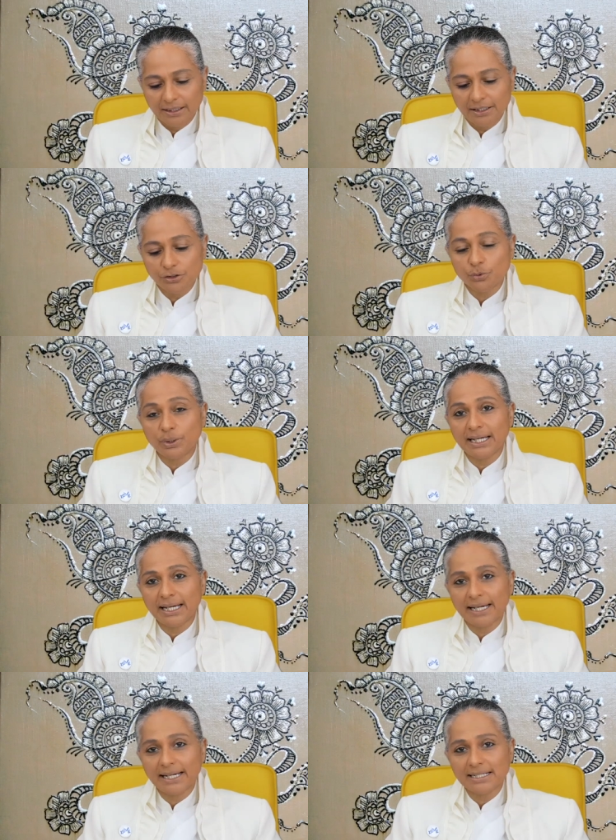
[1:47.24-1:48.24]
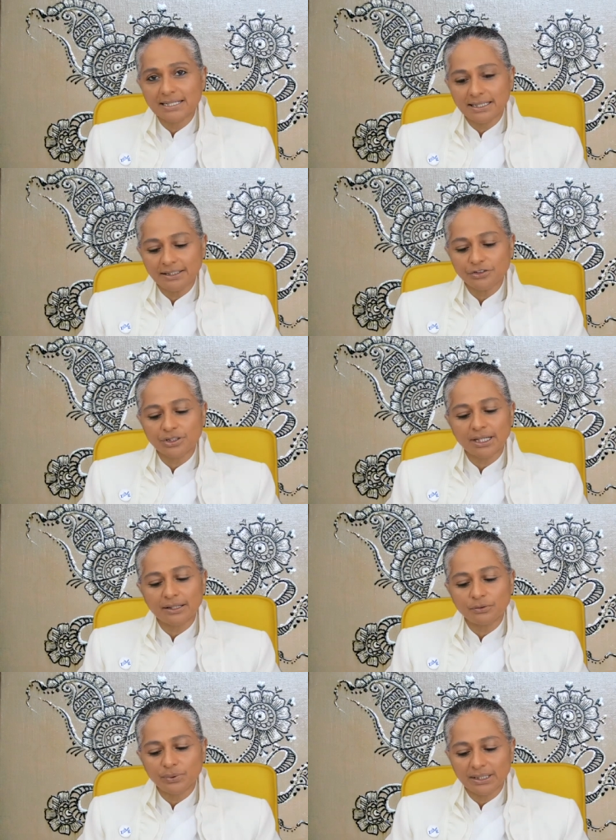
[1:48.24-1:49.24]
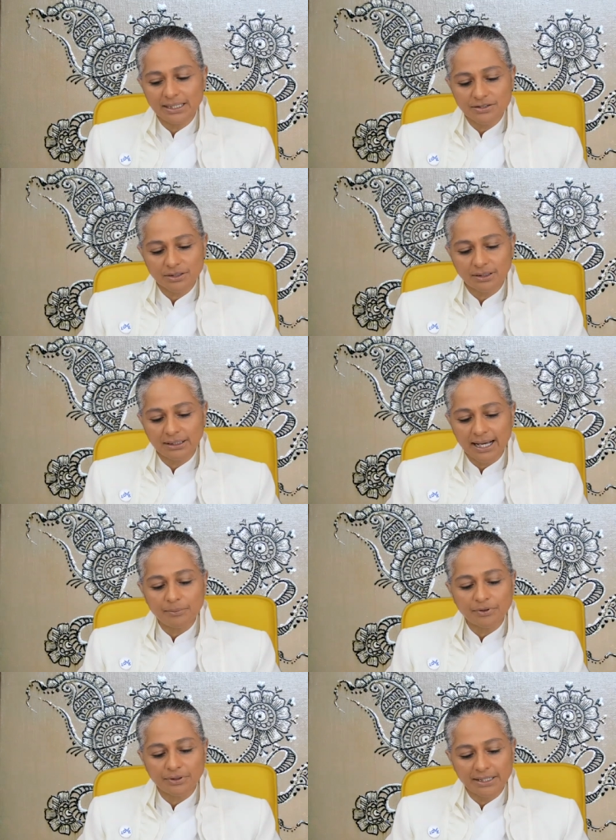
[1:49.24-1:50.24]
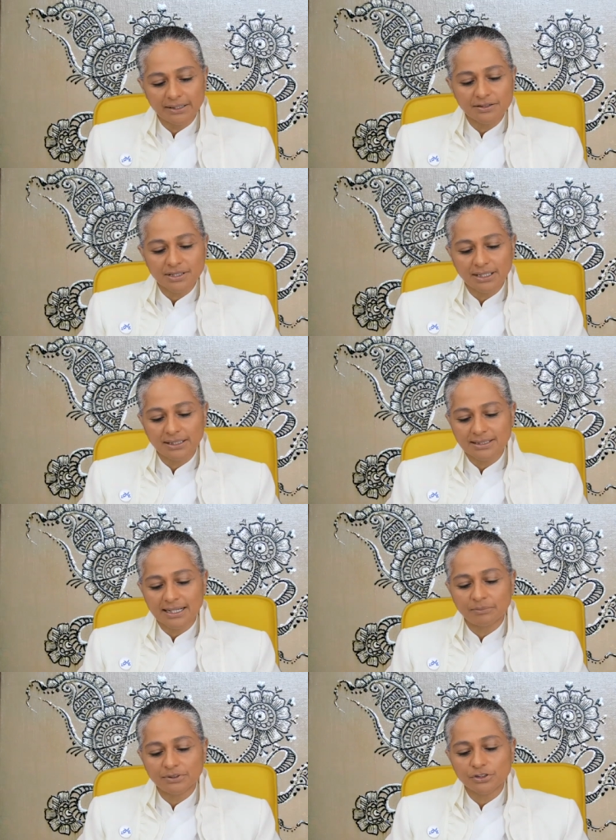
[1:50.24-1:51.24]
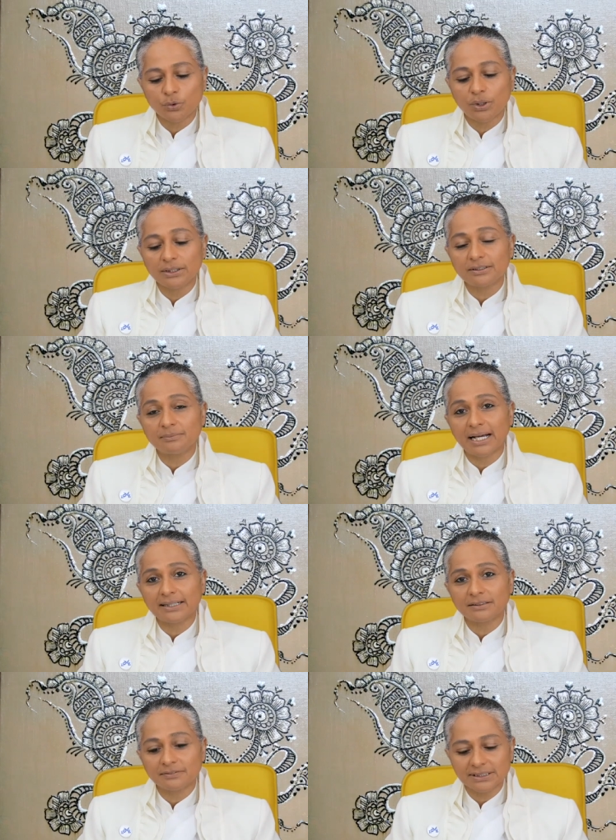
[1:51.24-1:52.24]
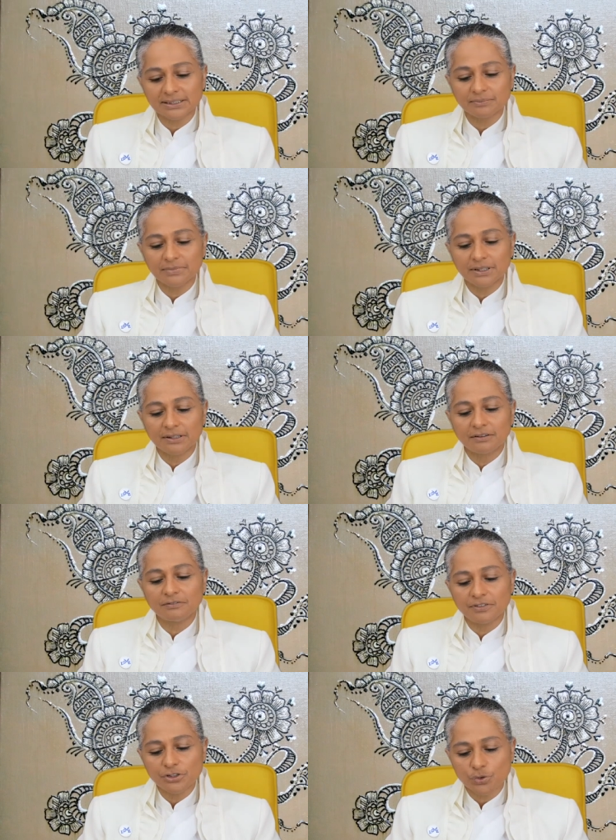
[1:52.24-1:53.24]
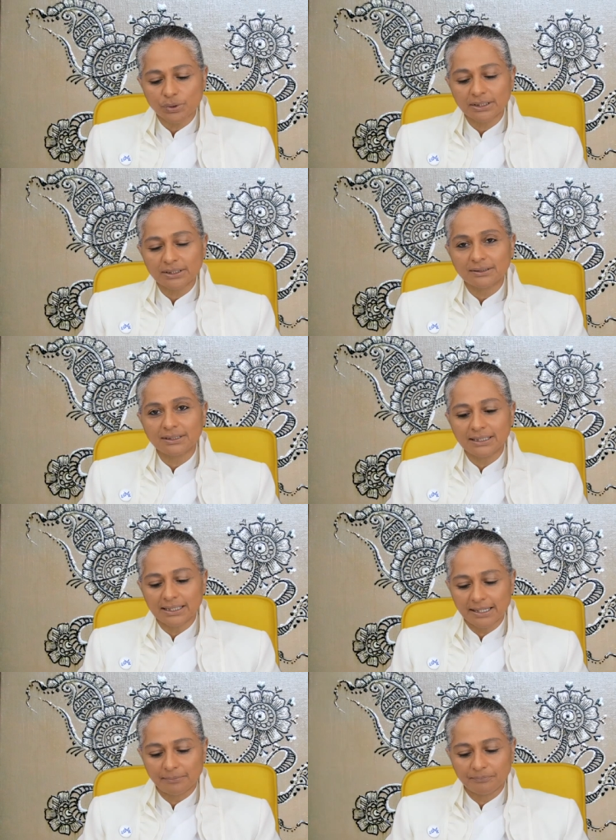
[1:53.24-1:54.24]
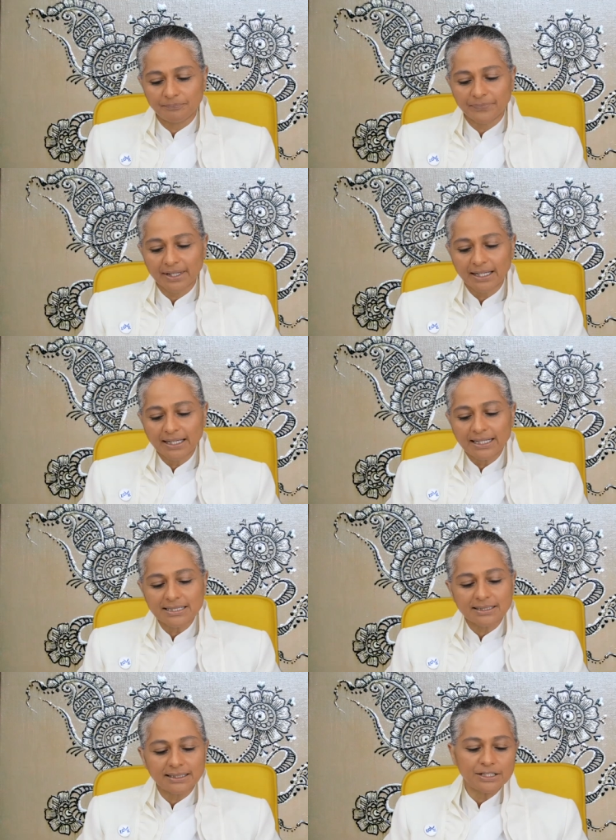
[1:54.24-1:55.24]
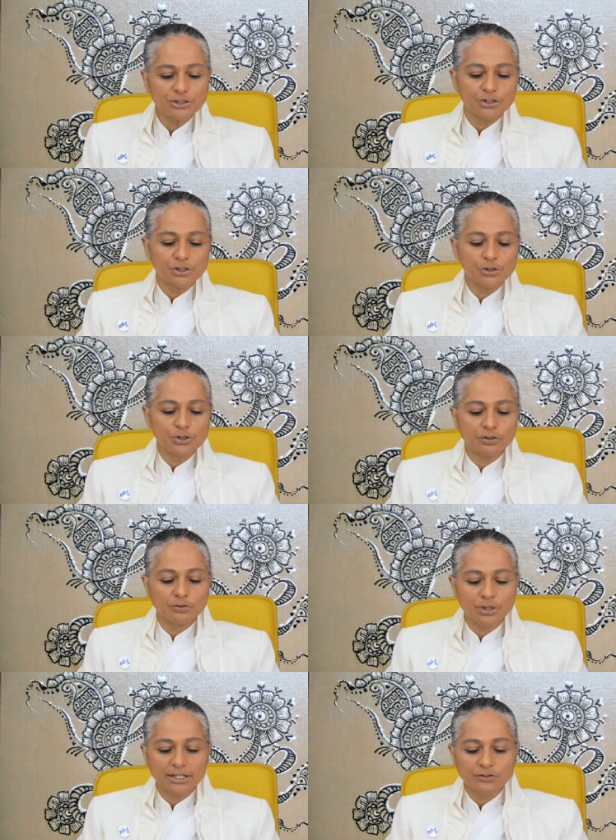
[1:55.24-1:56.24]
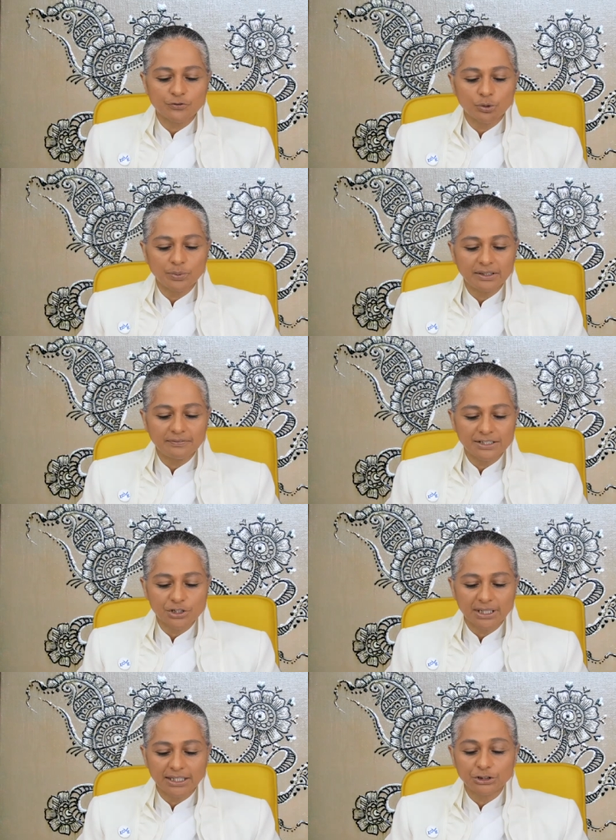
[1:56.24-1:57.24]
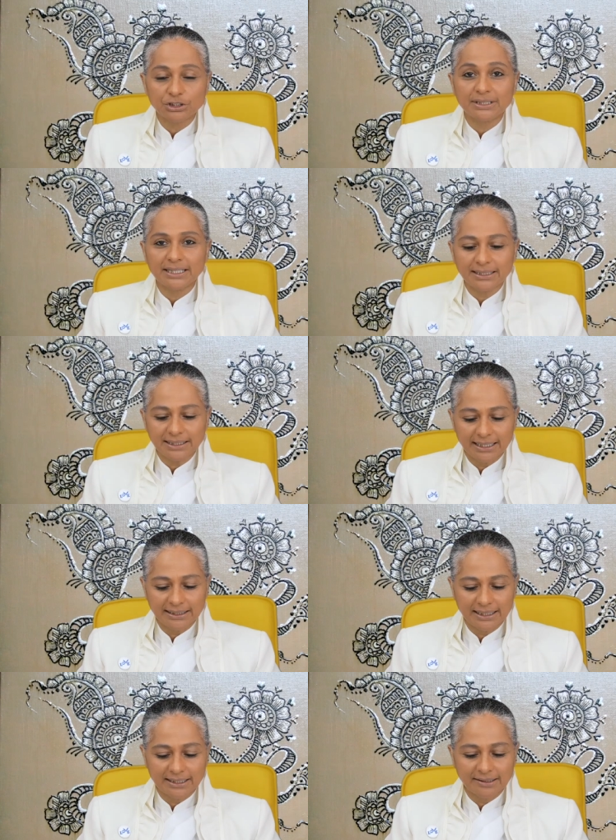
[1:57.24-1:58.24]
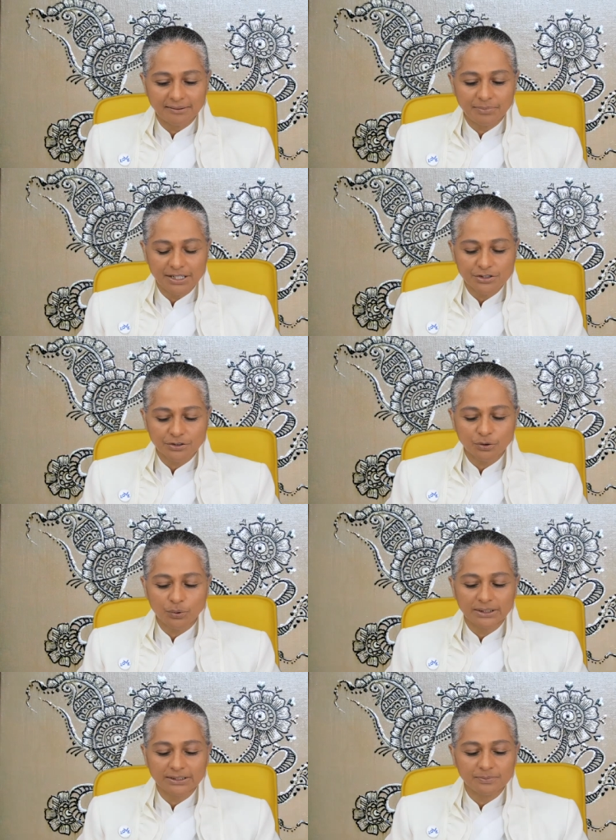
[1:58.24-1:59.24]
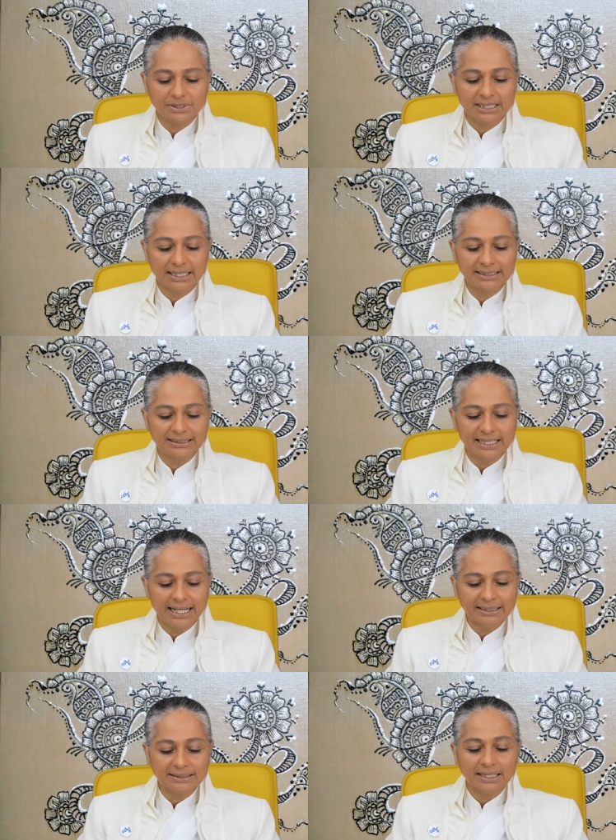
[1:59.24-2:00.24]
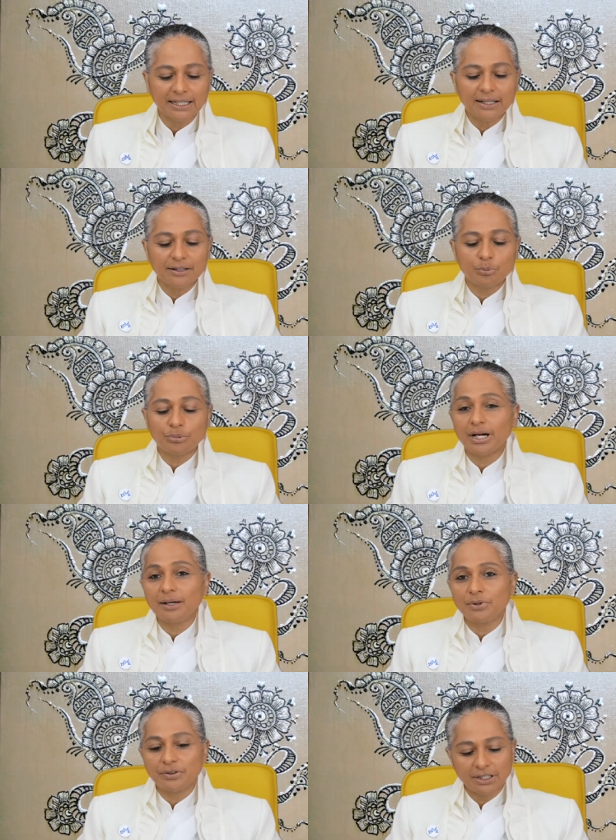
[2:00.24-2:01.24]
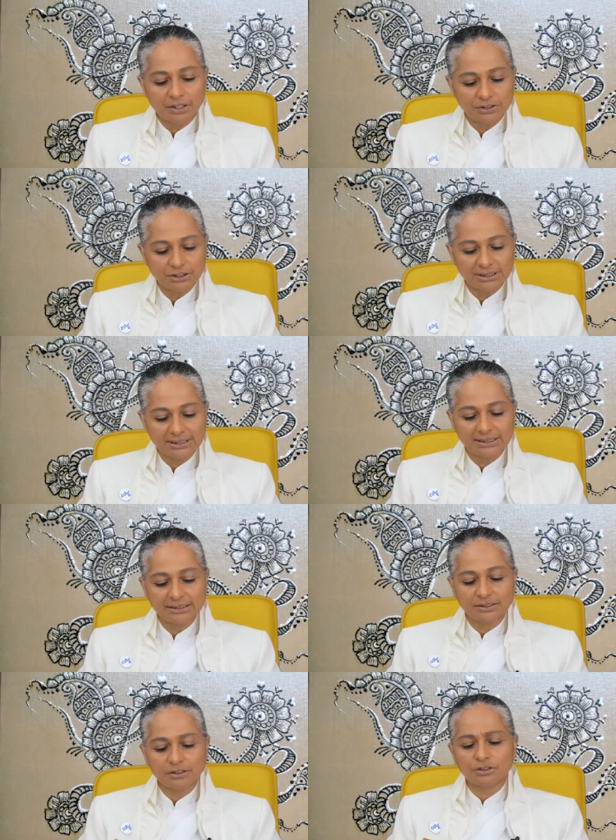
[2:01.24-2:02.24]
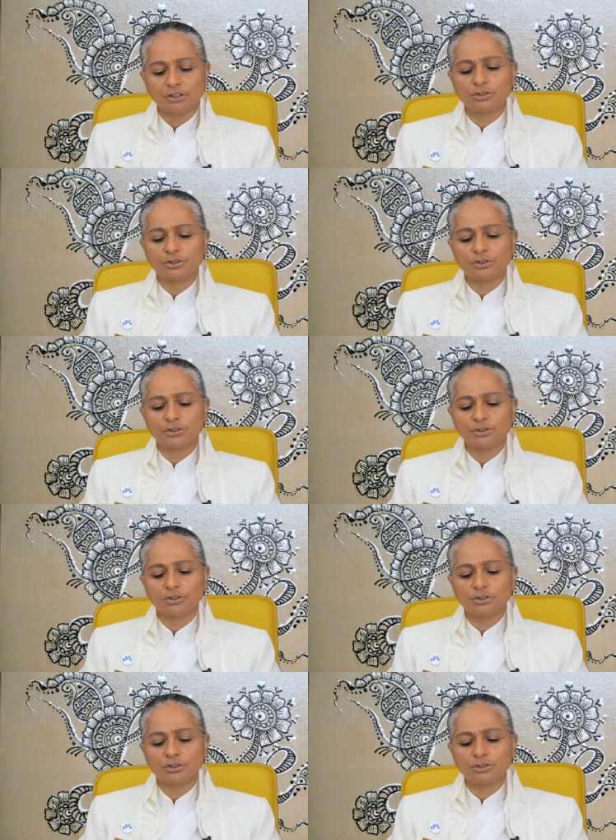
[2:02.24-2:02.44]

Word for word: In 2018, together with his collaborators, he established Quantum Activism Vishwalayam. It's an institution of transformative education in India based on quantum science and the primary consciousness. Dr.